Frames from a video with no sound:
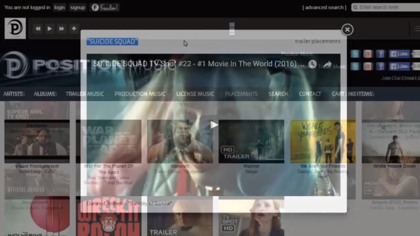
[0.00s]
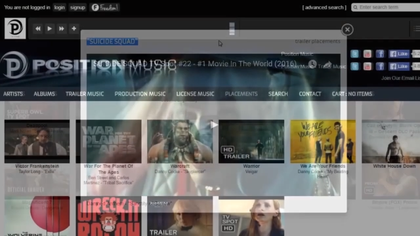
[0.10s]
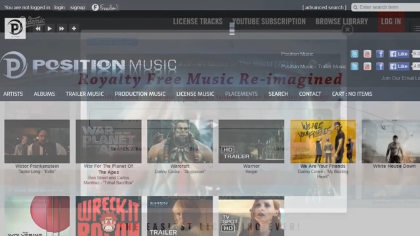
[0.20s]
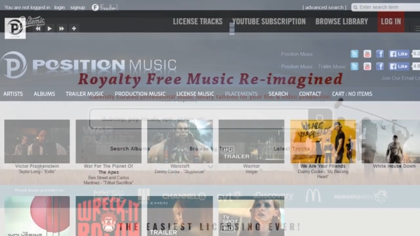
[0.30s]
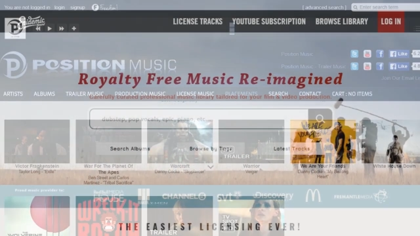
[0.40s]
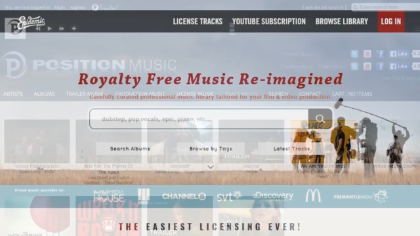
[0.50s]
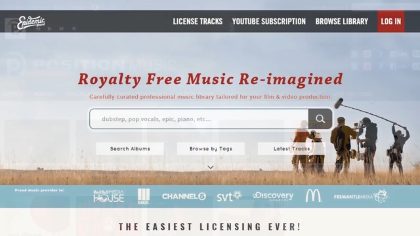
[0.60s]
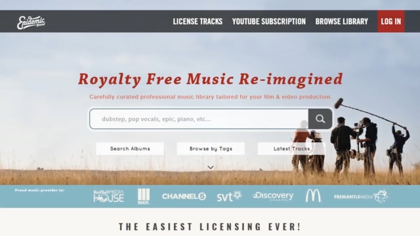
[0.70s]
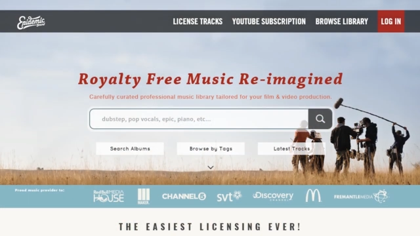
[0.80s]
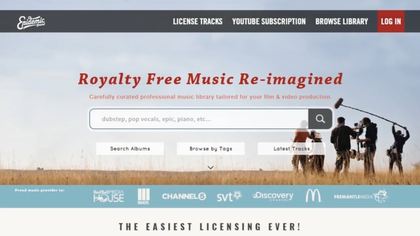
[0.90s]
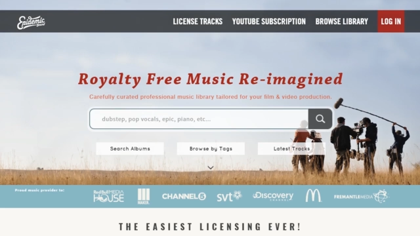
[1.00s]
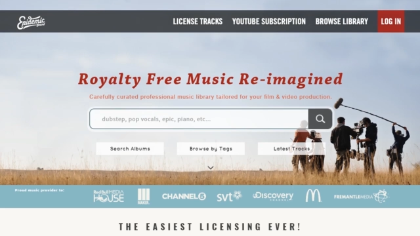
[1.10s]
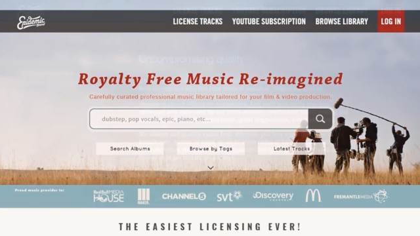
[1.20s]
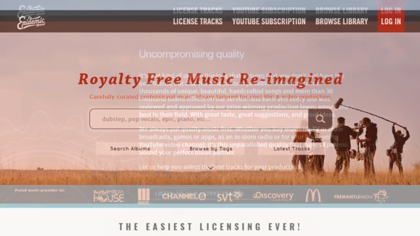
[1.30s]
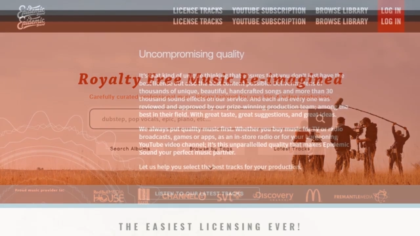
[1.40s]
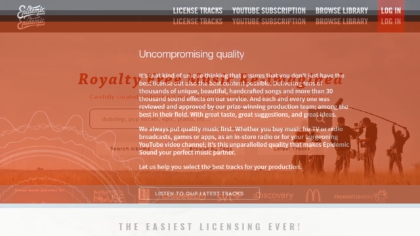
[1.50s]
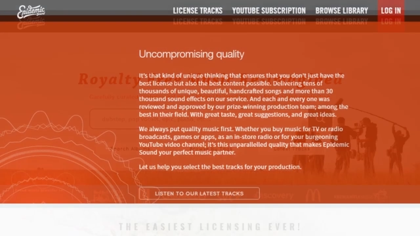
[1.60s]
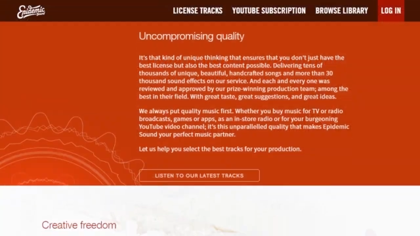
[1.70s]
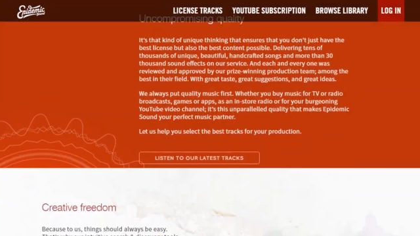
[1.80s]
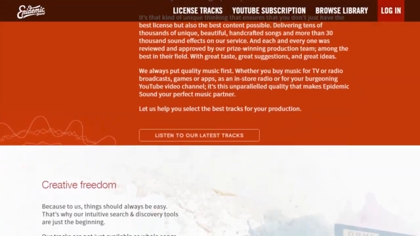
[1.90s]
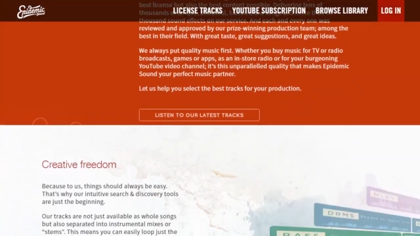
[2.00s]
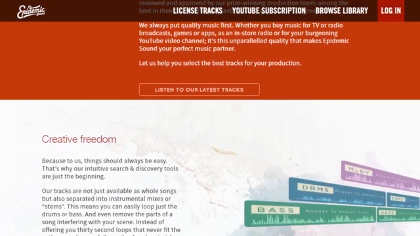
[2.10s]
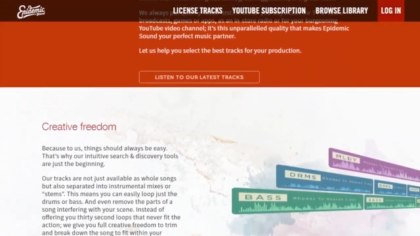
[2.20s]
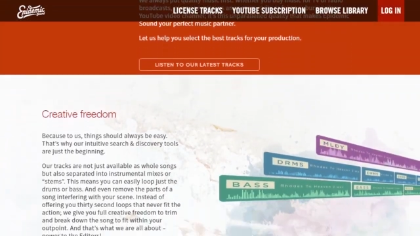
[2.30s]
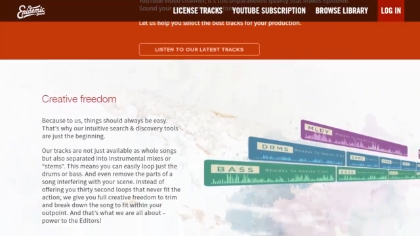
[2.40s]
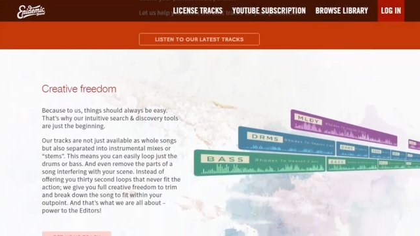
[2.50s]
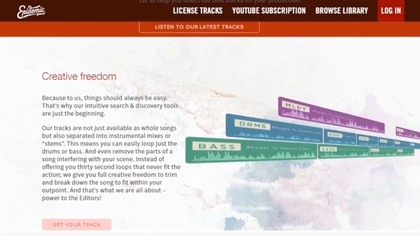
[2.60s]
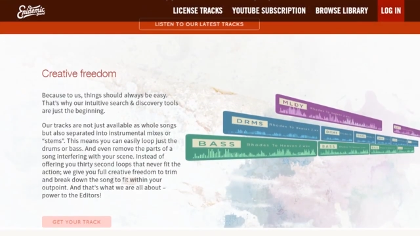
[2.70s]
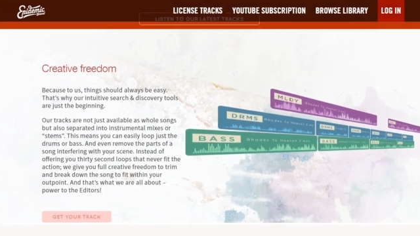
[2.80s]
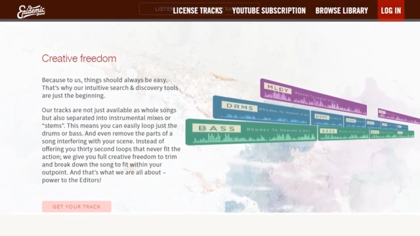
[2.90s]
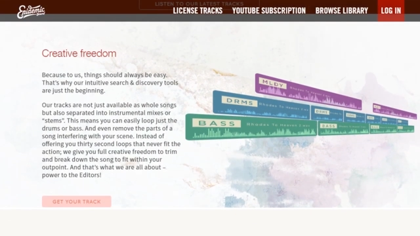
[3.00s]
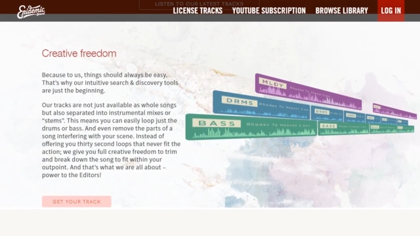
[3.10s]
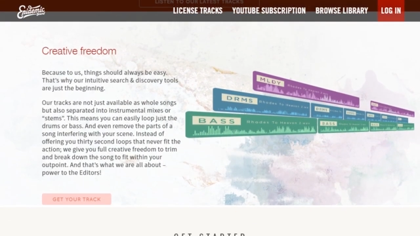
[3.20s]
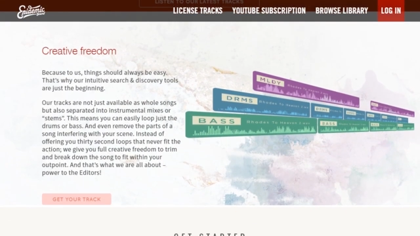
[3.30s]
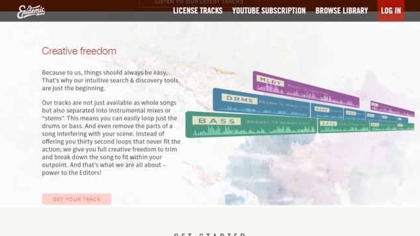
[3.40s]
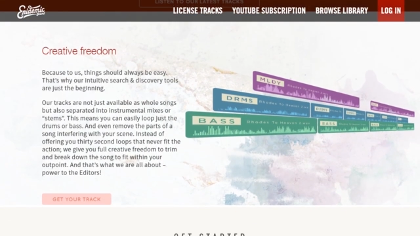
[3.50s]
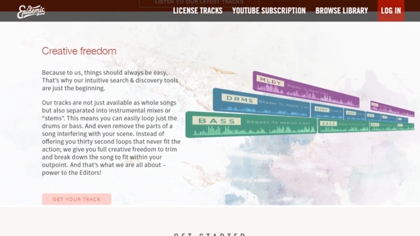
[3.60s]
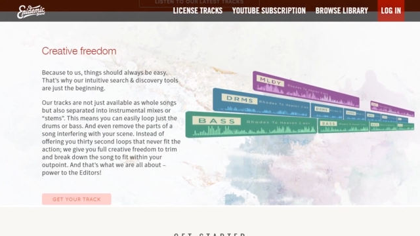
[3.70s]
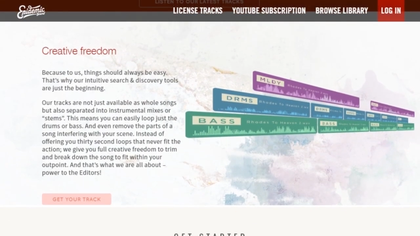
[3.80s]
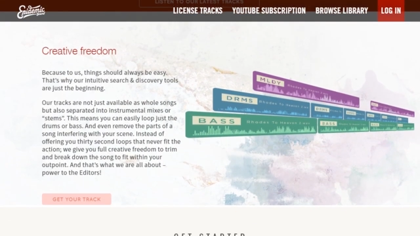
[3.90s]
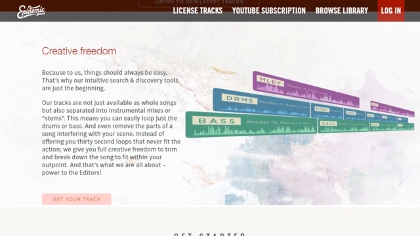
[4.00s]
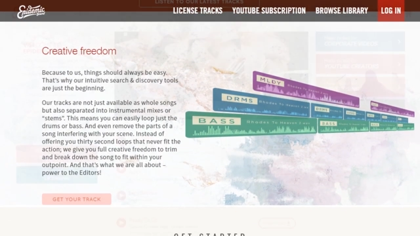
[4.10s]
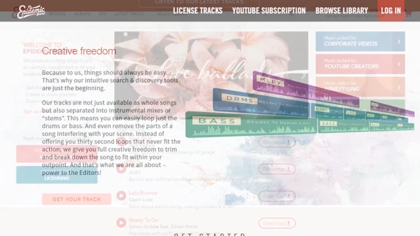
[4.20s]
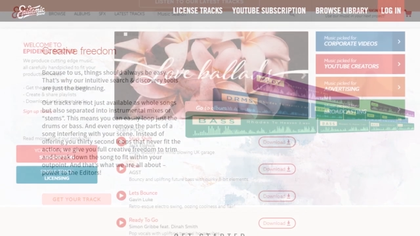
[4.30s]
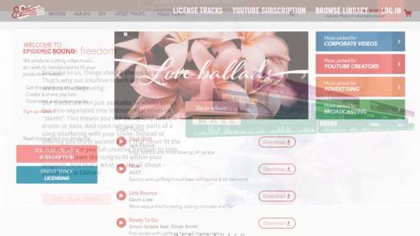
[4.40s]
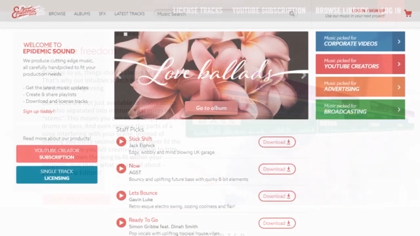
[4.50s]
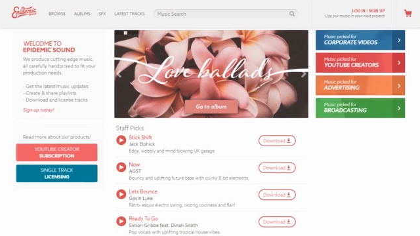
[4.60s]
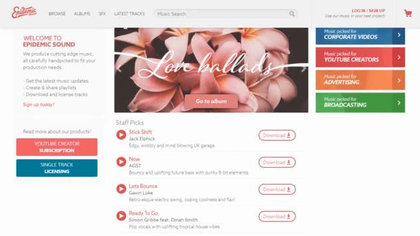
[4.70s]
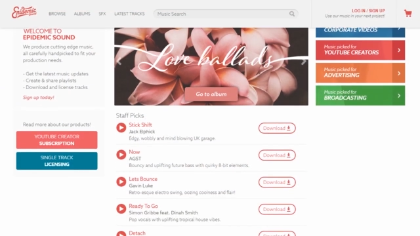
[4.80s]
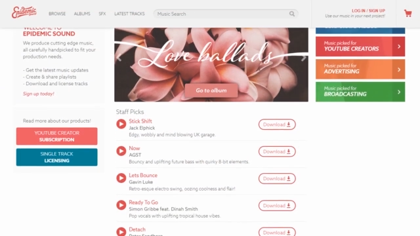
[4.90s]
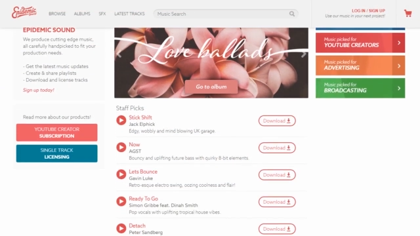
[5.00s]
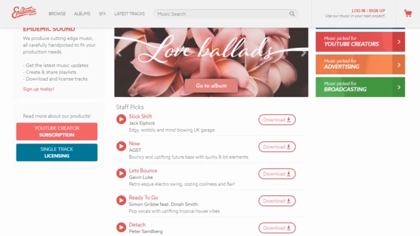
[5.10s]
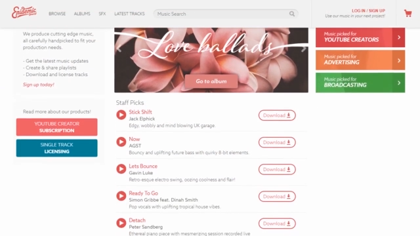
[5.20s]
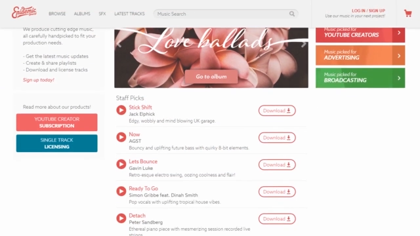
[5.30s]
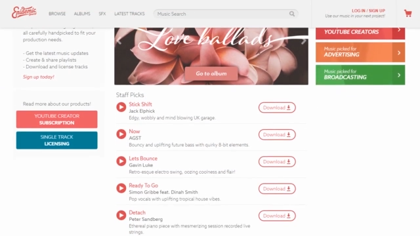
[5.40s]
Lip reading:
Nobody's mouth can be seen.